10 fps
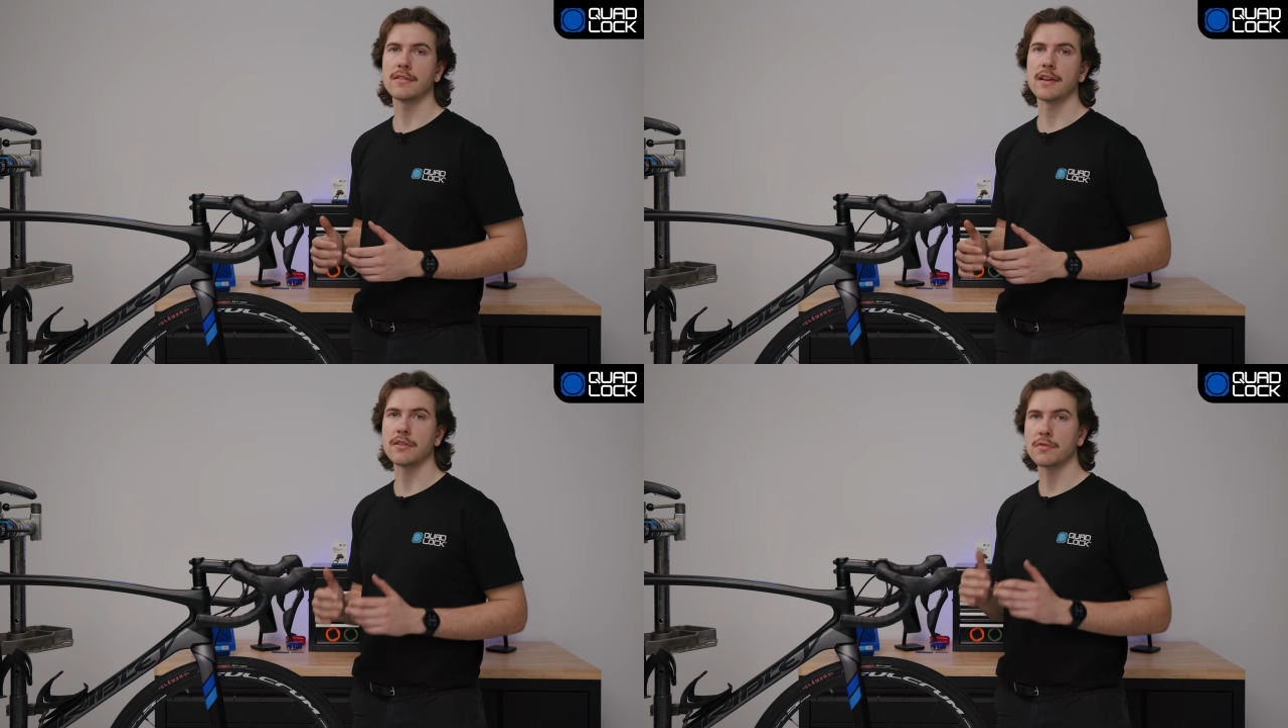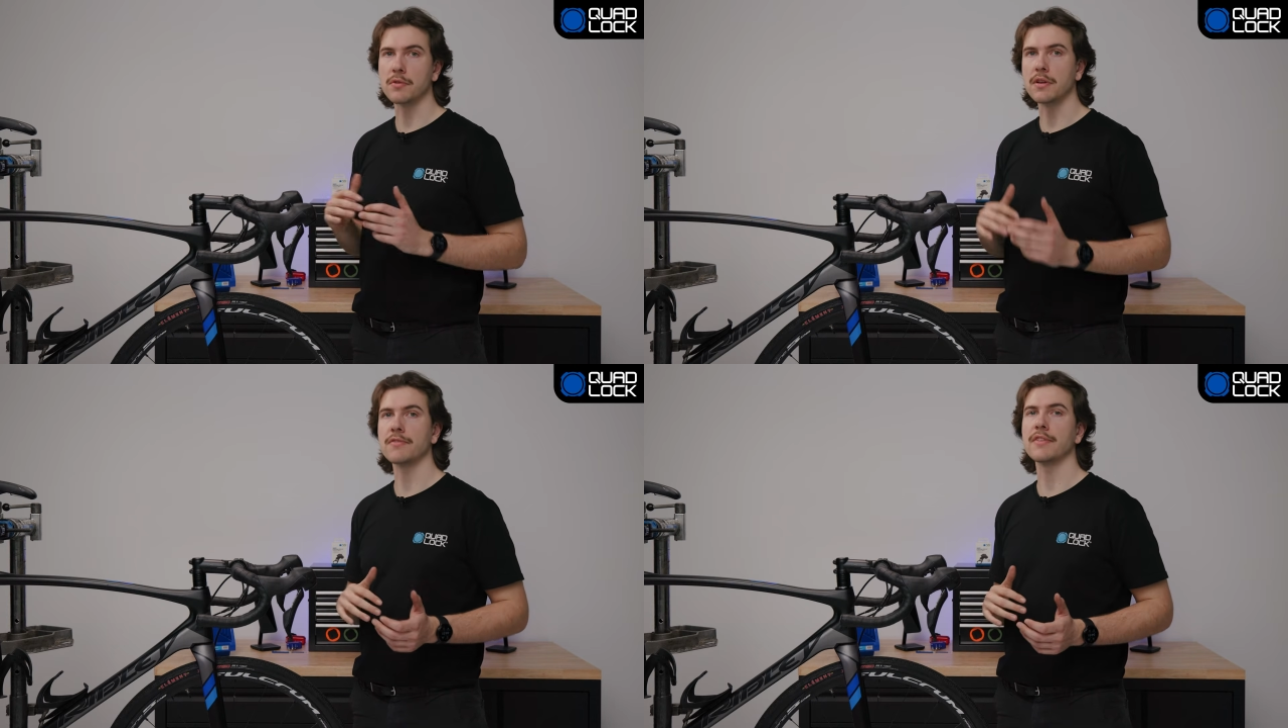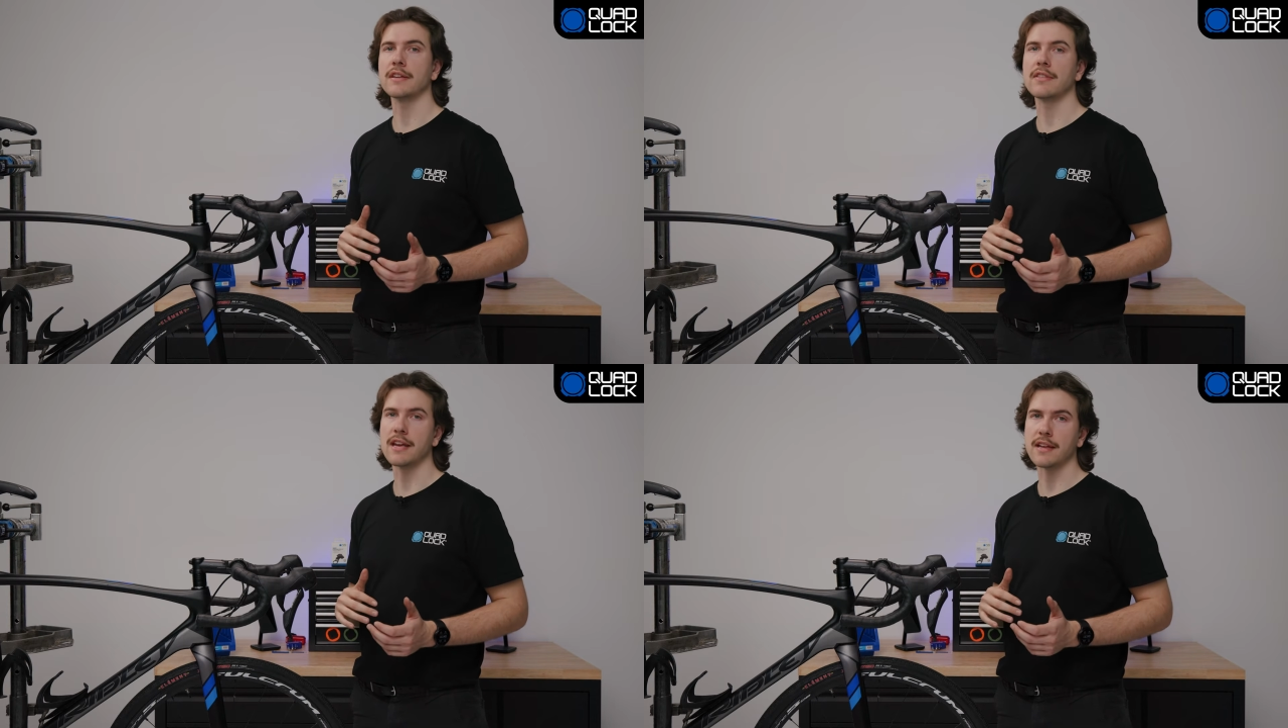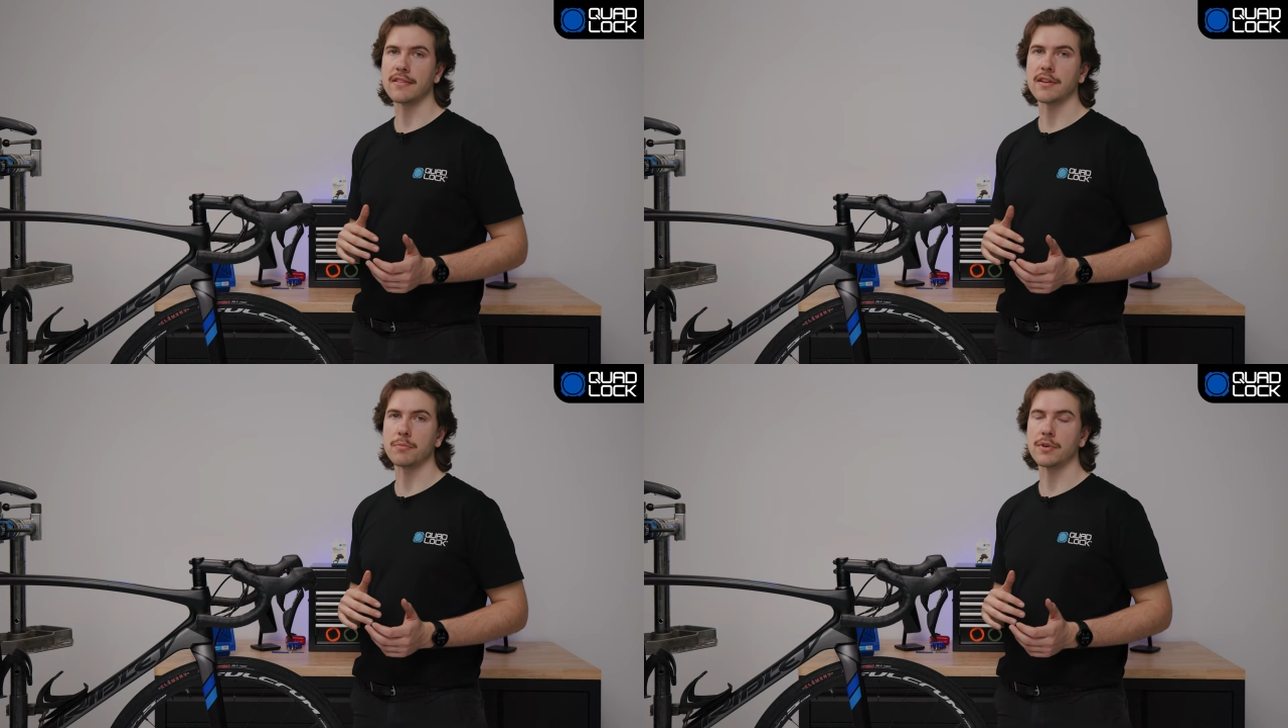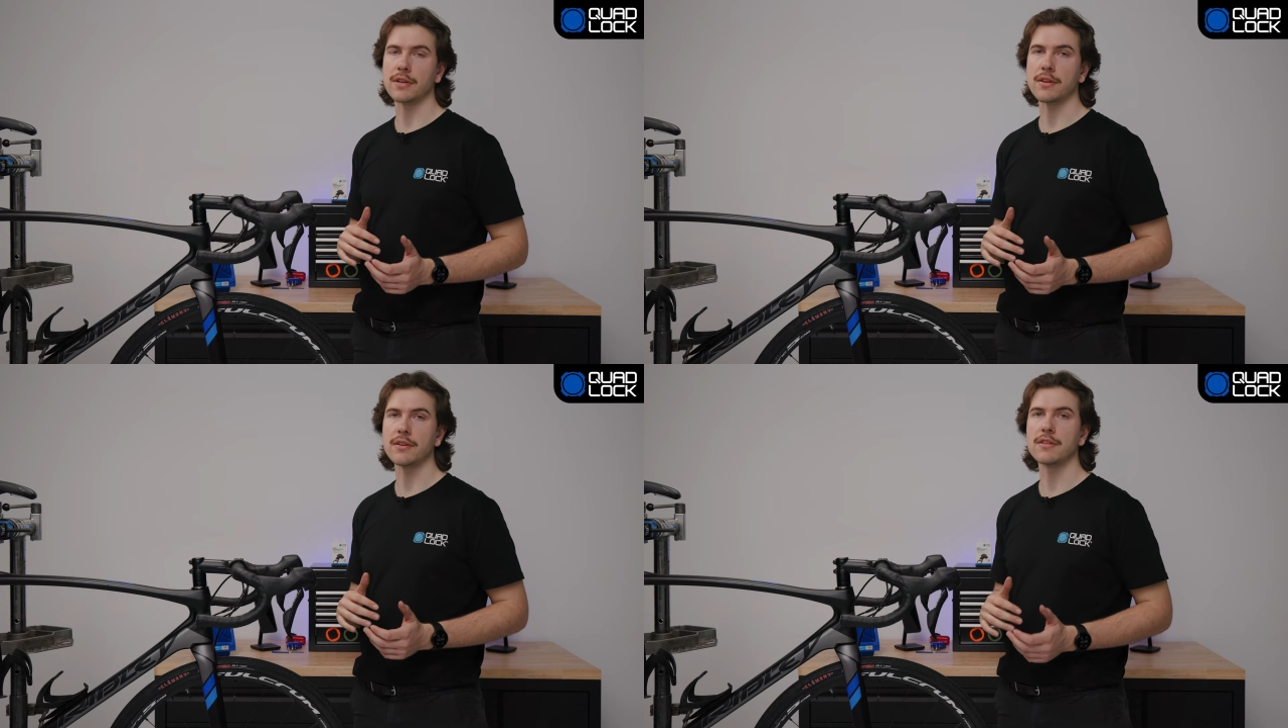as it will affect the headset
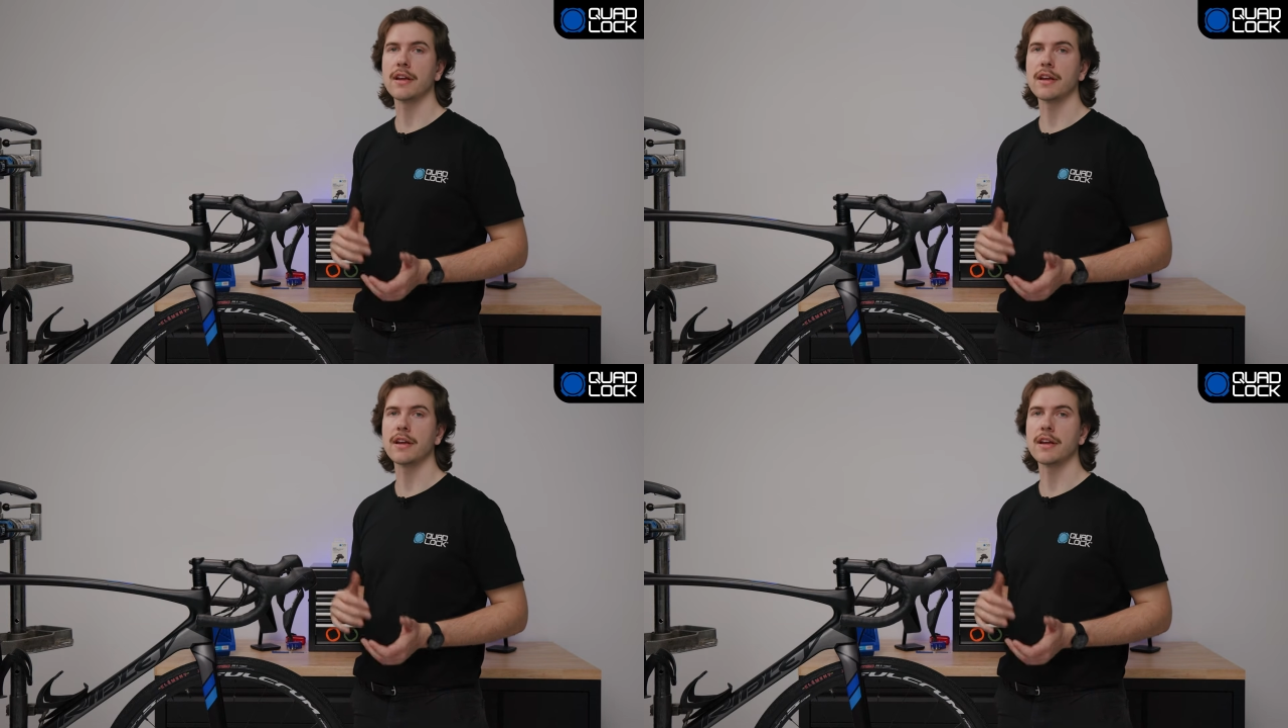preload